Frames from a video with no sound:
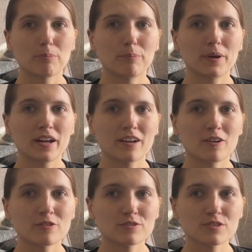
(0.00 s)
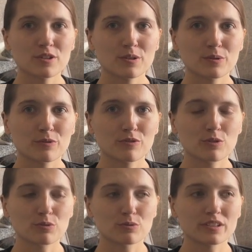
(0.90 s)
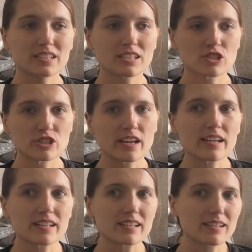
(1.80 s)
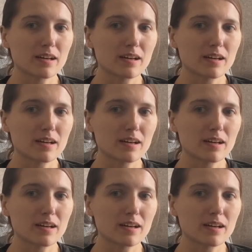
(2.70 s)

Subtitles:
But I also feel really shady